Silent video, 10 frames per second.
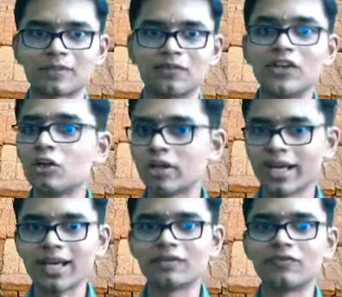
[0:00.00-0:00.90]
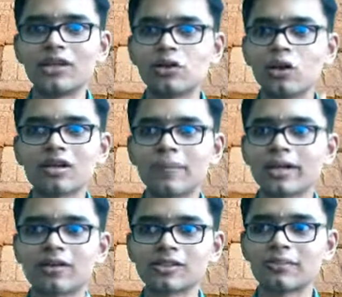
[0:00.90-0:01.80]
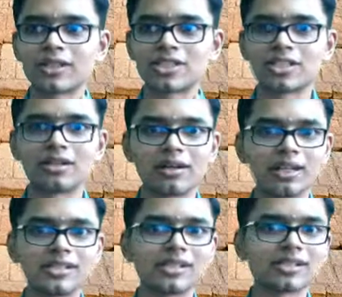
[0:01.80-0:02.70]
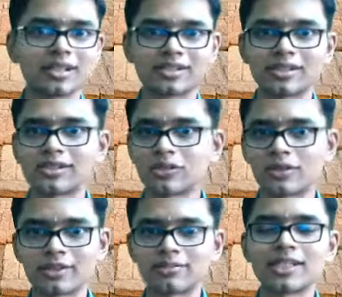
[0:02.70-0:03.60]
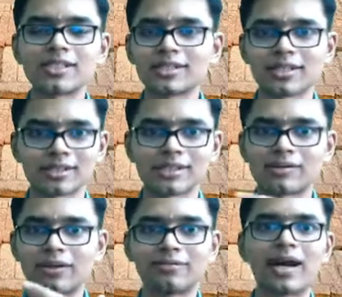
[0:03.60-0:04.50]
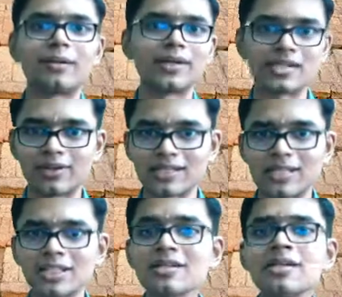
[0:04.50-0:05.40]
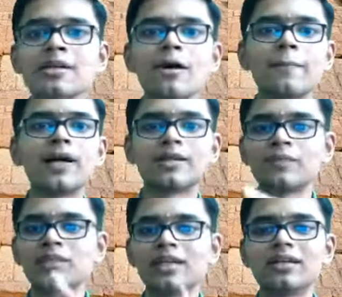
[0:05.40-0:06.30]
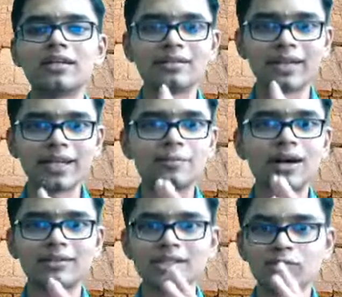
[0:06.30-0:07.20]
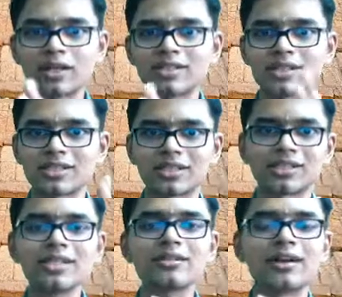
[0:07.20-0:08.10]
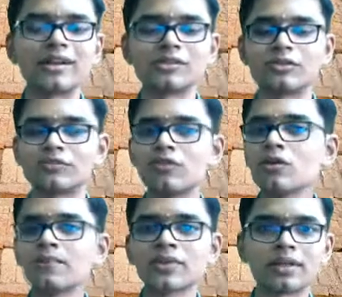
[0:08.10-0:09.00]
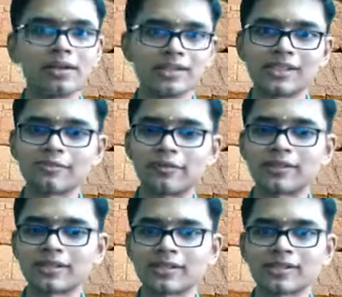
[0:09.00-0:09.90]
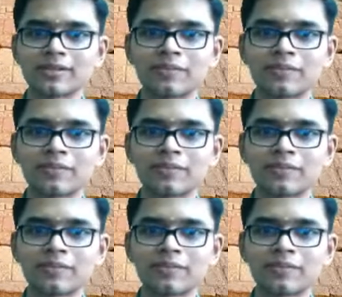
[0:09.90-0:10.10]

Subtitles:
We do not come across much religious structures or ritualistic structures from Harappan civilization, but in the Great Bath is one such structure that is used for religious purposes.